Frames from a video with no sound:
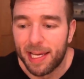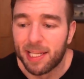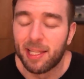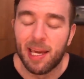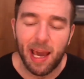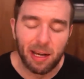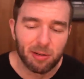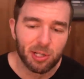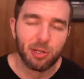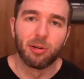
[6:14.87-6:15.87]
Is it the
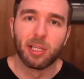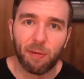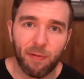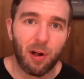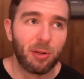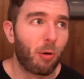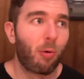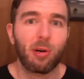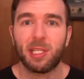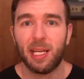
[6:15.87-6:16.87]
energy drink's fault,
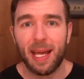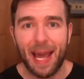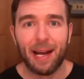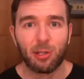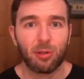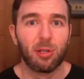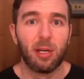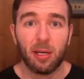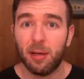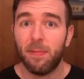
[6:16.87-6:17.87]
or is it
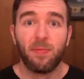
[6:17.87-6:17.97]
actually